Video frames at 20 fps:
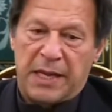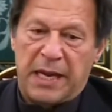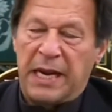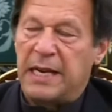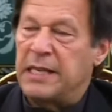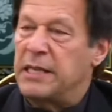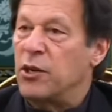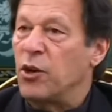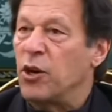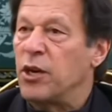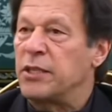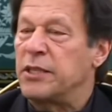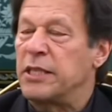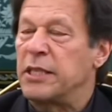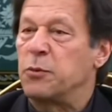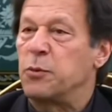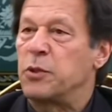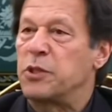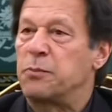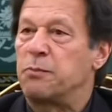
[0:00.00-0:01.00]

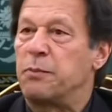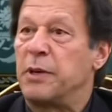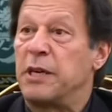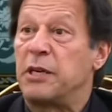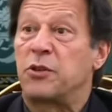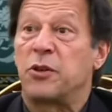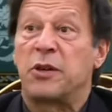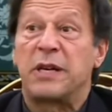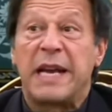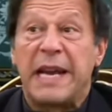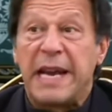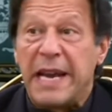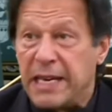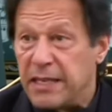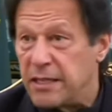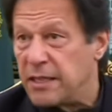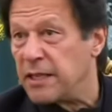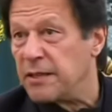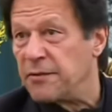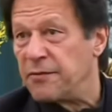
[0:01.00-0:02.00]
ideology was built on
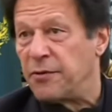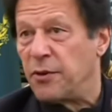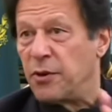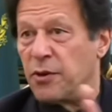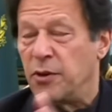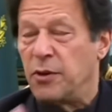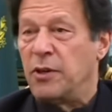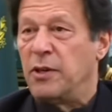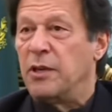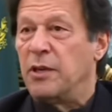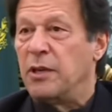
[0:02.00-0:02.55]
hatred for